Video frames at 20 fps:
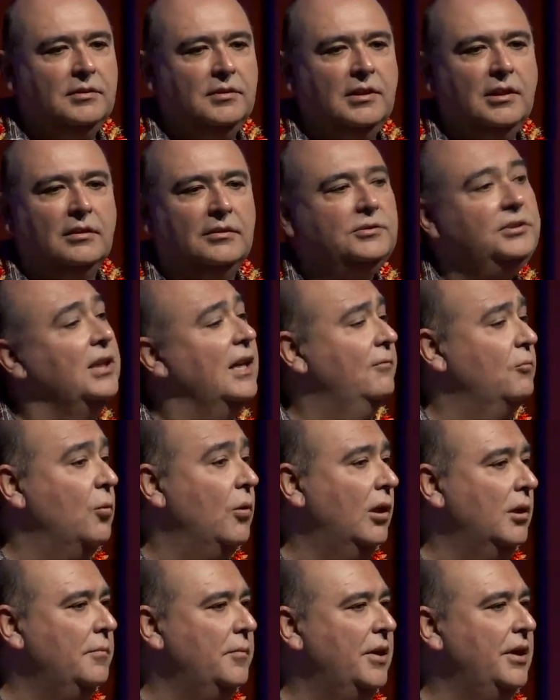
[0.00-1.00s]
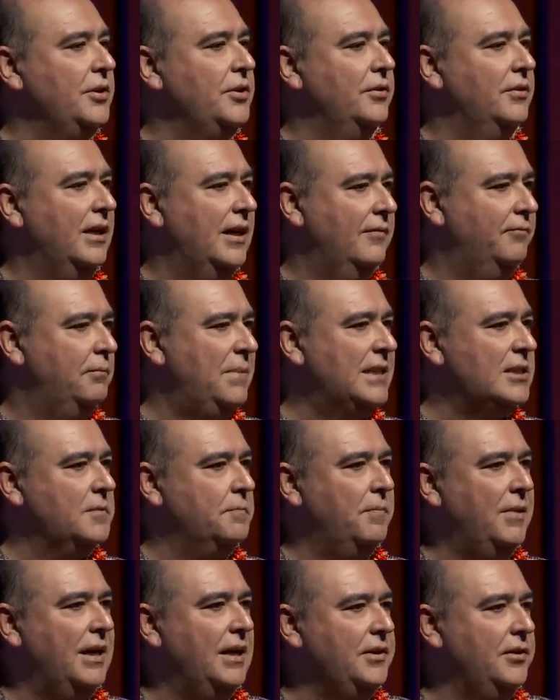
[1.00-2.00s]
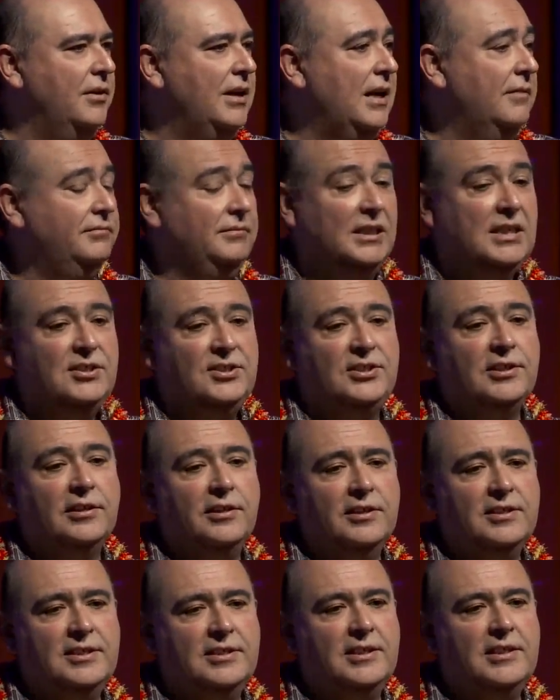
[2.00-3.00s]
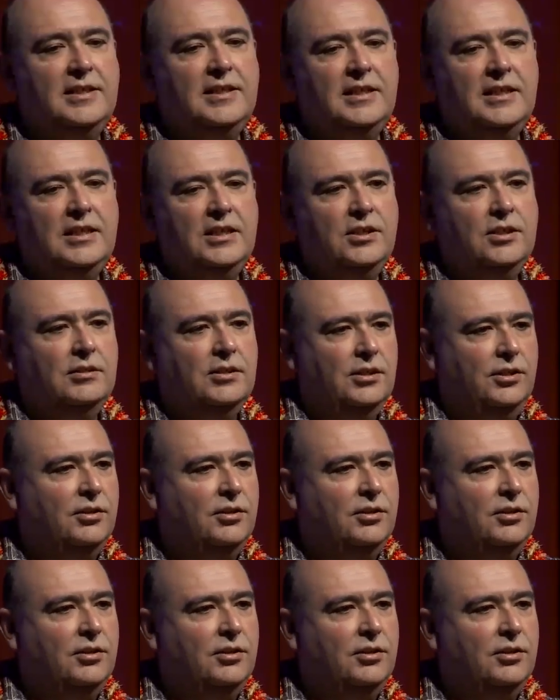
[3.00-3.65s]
You have Walmart, you have Best Buy, you have Circuit City,